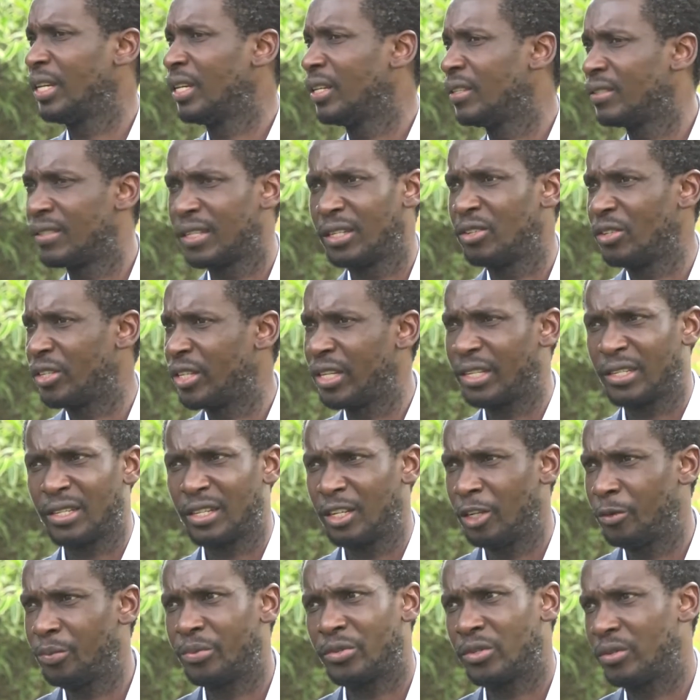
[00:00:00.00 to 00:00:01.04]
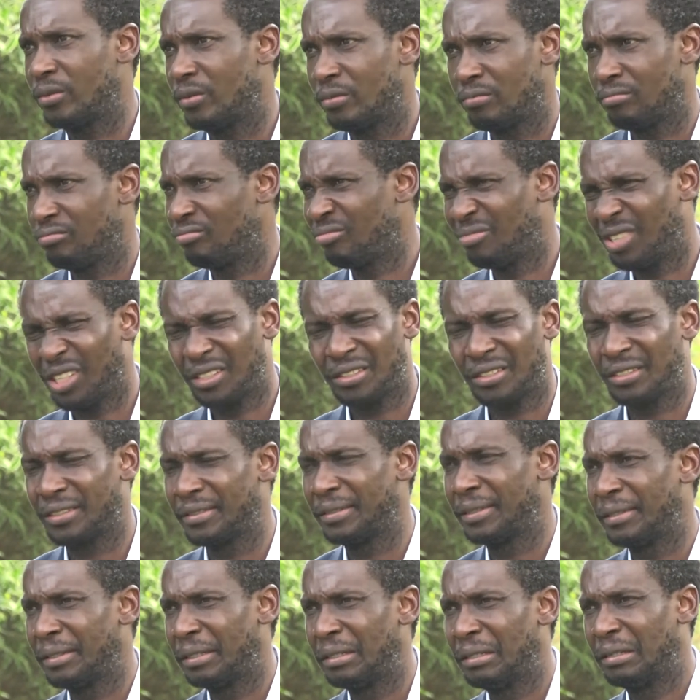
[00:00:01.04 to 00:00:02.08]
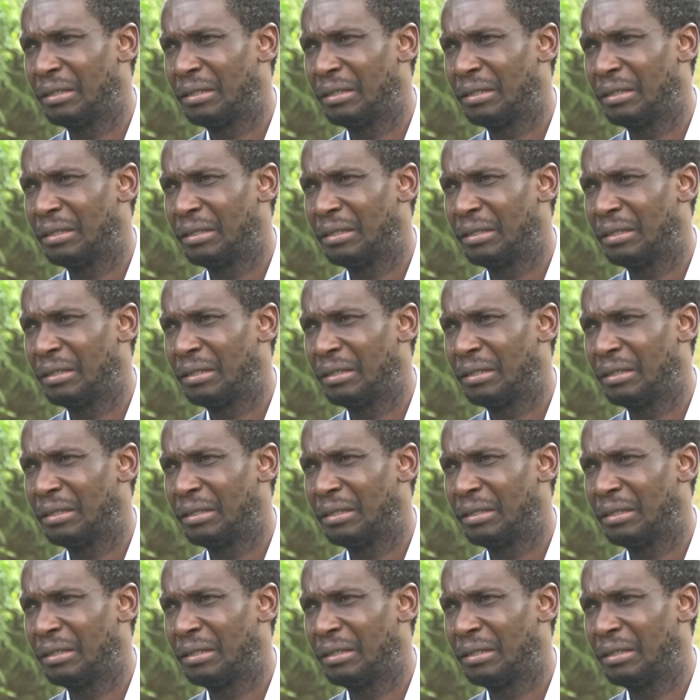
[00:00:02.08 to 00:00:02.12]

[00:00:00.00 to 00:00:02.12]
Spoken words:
Zeno just helps you just